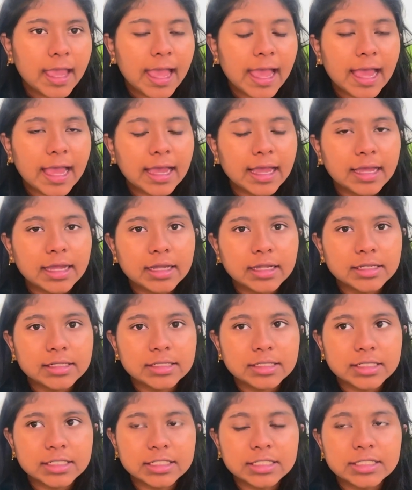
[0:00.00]

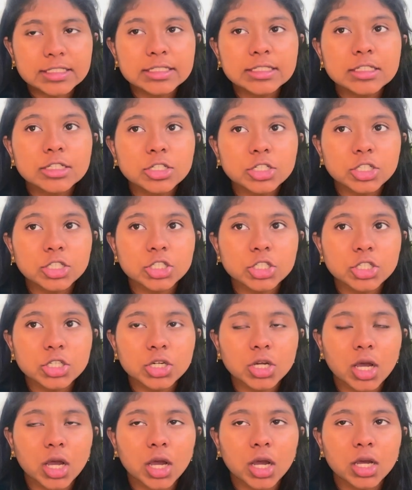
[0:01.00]
and it's near to
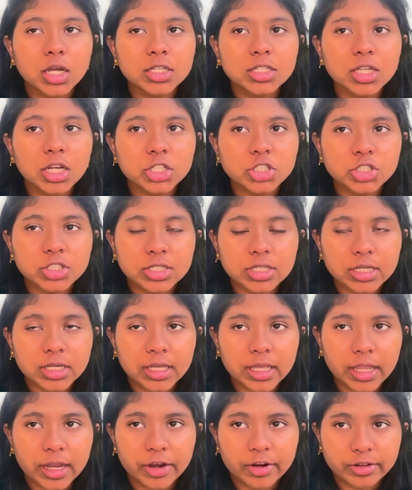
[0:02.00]

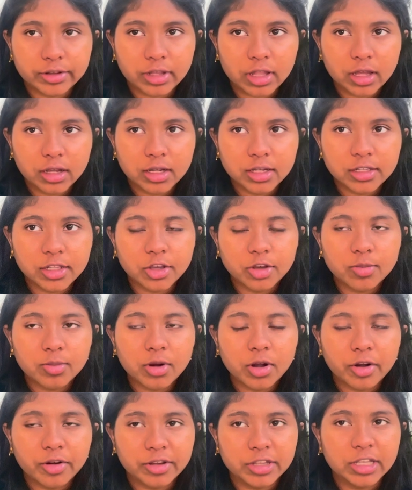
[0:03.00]
Kerala,
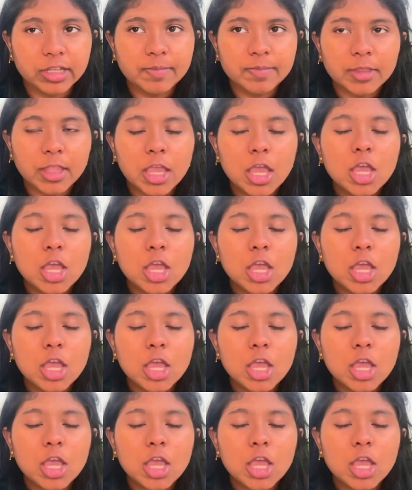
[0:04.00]
Kanyakumari.